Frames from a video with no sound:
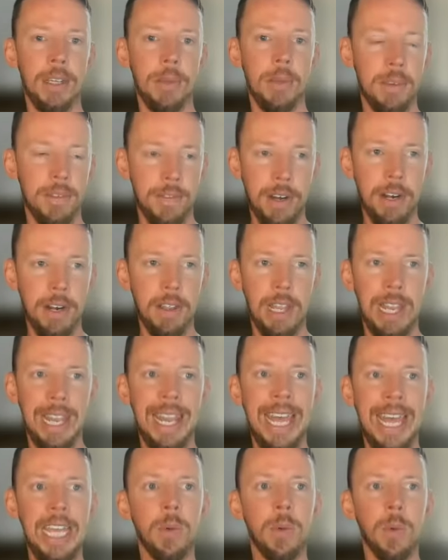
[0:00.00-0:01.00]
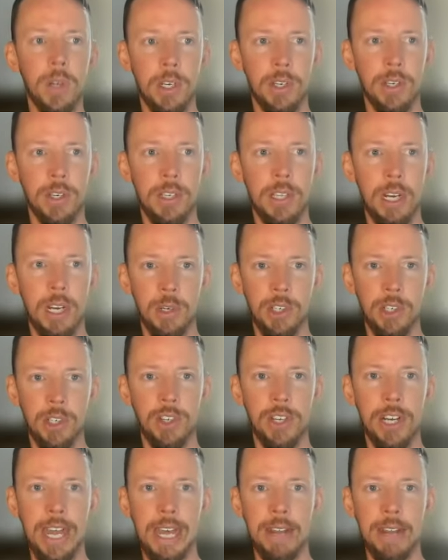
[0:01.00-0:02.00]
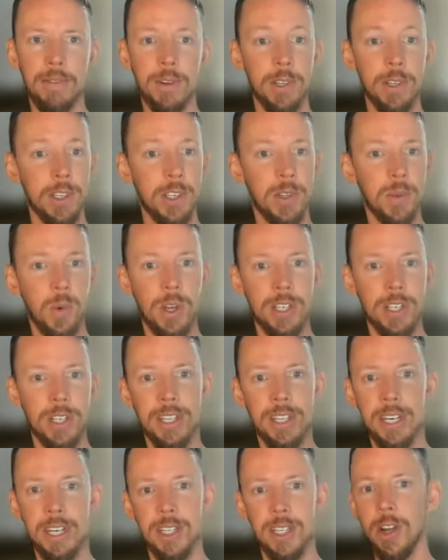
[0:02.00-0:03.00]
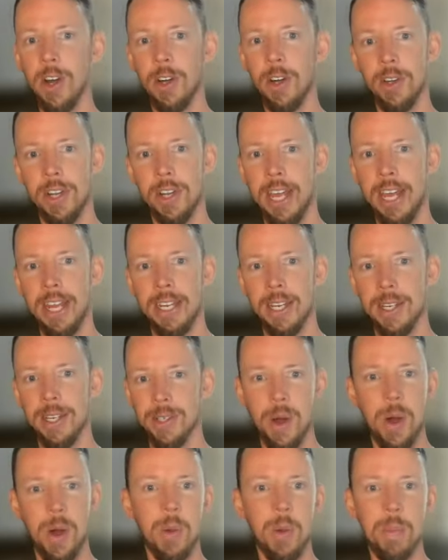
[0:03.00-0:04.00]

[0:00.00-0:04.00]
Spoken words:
to be fair, the language that it's good at versus the ones that it's not good at is all